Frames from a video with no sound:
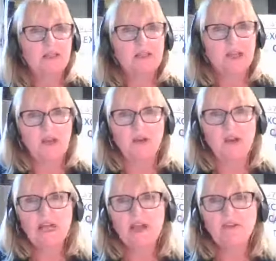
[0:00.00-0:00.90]
So
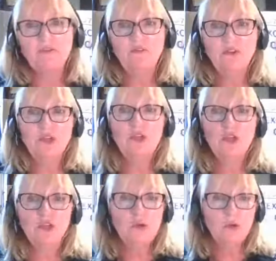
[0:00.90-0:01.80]
if
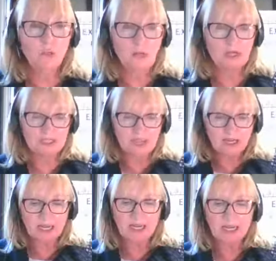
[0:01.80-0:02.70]
you were
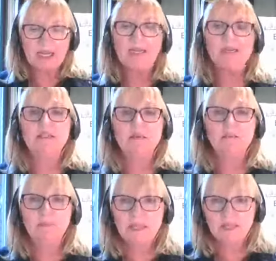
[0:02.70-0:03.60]
tucking into
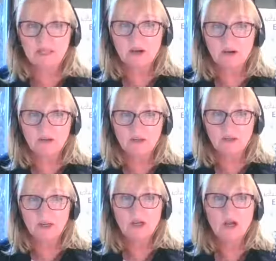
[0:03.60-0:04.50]

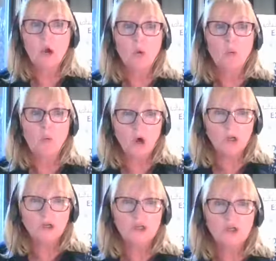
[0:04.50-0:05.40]
biltong,
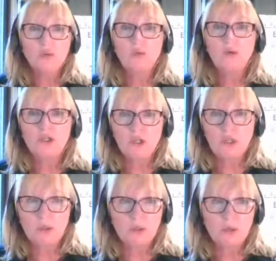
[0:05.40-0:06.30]
what would
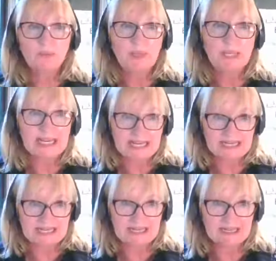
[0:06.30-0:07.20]
you be
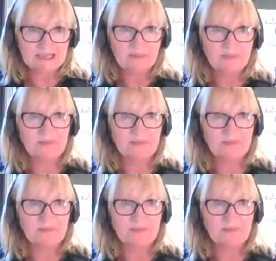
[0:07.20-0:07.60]
eating?